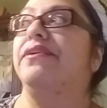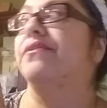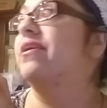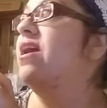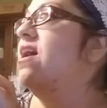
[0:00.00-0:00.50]

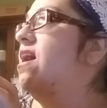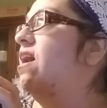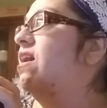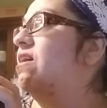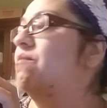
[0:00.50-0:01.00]
or
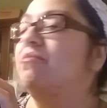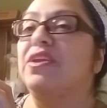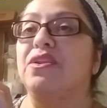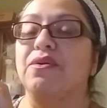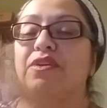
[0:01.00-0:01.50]

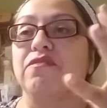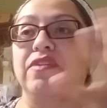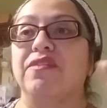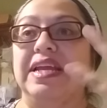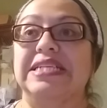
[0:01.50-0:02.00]
you know, you're
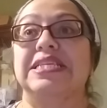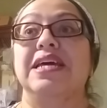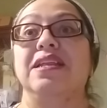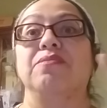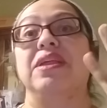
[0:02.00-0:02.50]
very
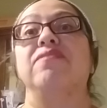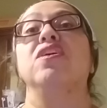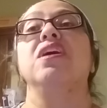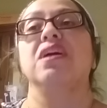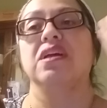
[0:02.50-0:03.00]
excited, whatever,
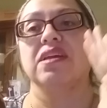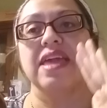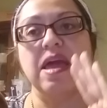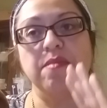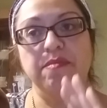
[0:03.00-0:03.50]

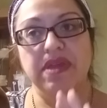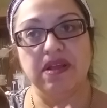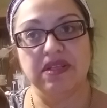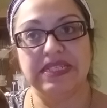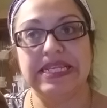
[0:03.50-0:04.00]

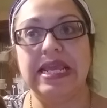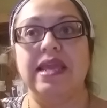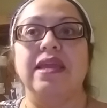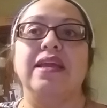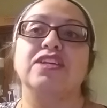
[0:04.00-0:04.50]
chamomile
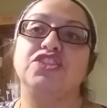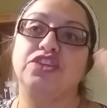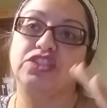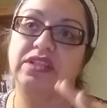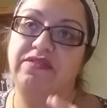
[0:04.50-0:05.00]
tea is
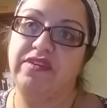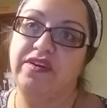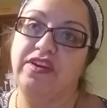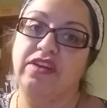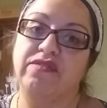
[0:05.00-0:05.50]
usually
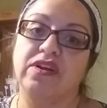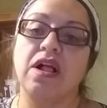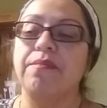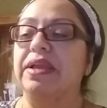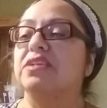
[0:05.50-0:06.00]
very good for
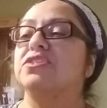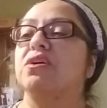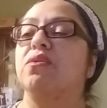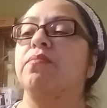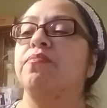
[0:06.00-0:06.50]
calming.
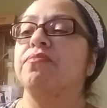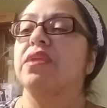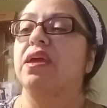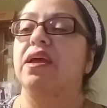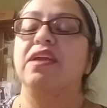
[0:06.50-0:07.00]
So
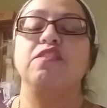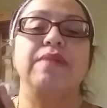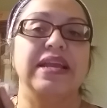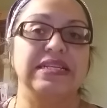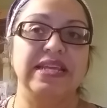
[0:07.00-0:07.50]
you
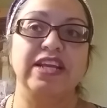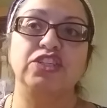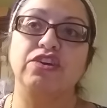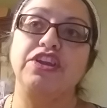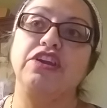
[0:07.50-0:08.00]
make a
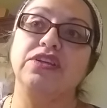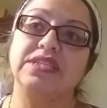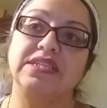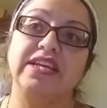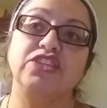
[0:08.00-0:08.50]
tincture, you use
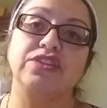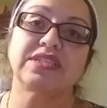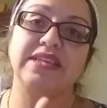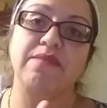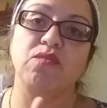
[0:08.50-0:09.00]
the tincture the
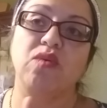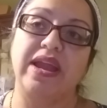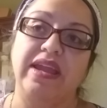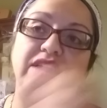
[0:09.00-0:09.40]
same way.